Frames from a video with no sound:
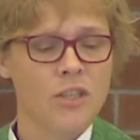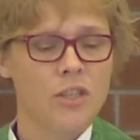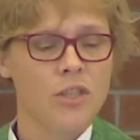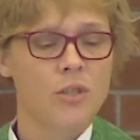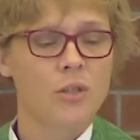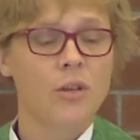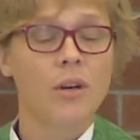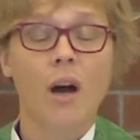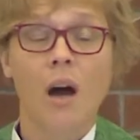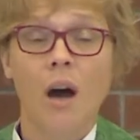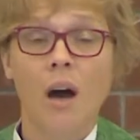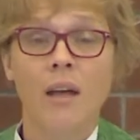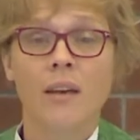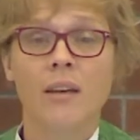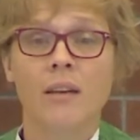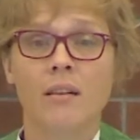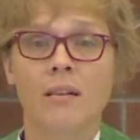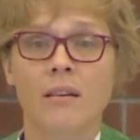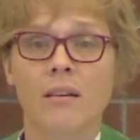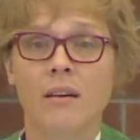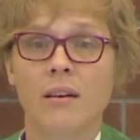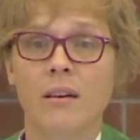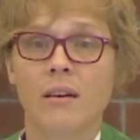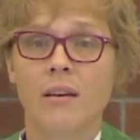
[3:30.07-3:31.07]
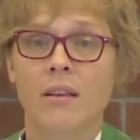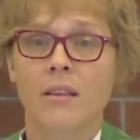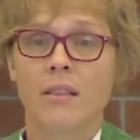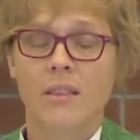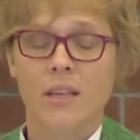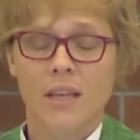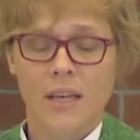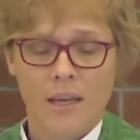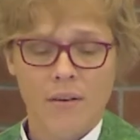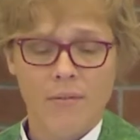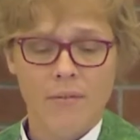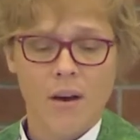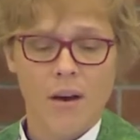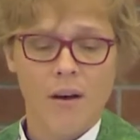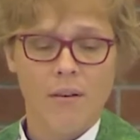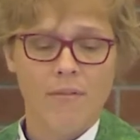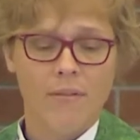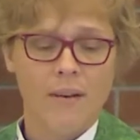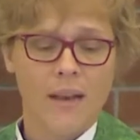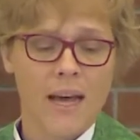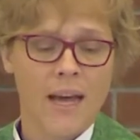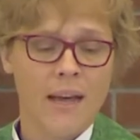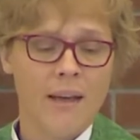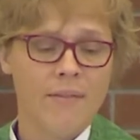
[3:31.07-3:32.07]
to God, the giver of
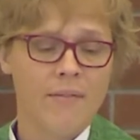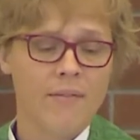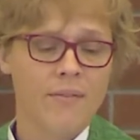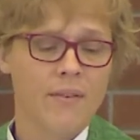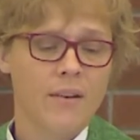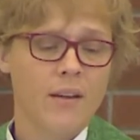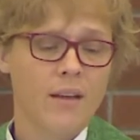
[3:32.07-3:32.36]
life,